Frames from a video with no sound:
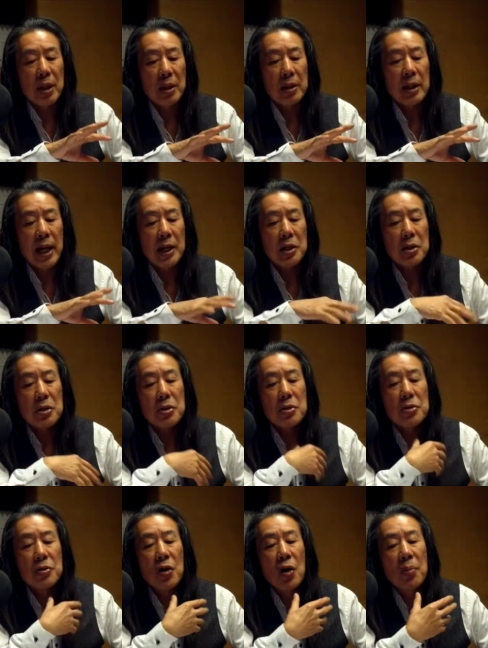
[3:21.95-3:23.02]
that
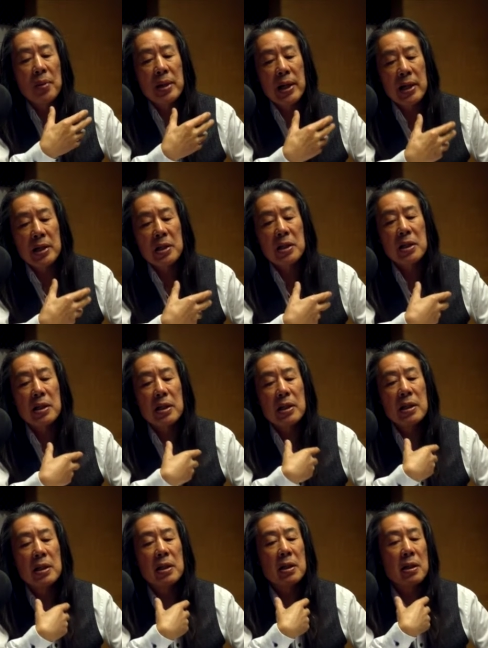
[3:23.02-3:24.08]
germinated
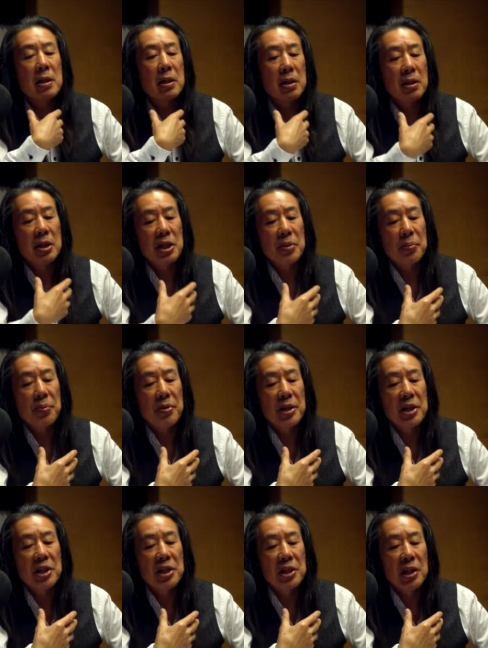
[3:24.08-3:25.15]
in these
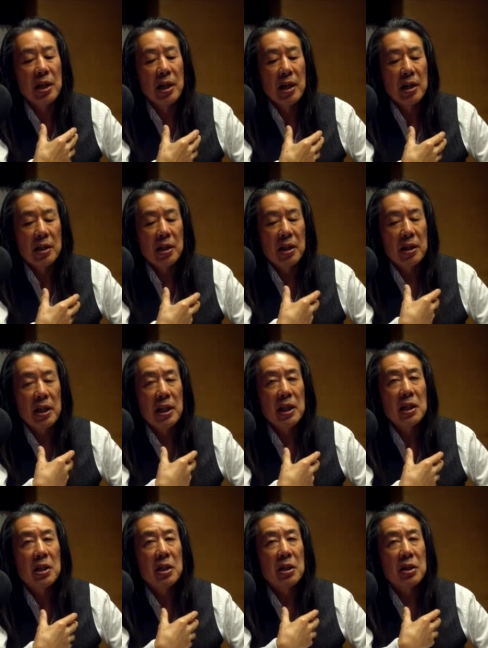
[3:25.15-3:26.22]
priests the
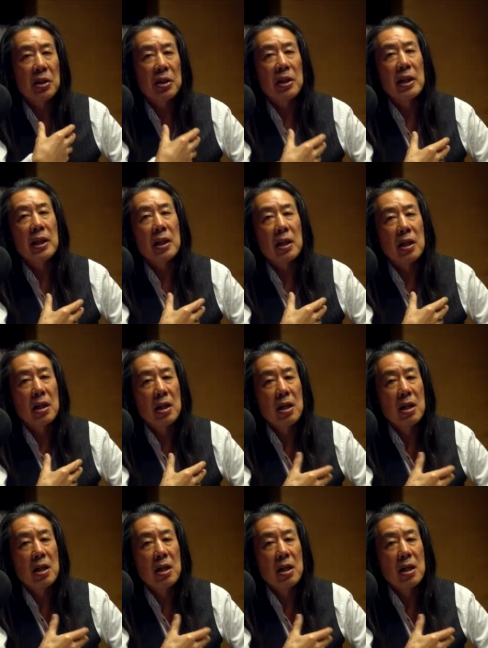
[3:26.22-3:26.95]
need to think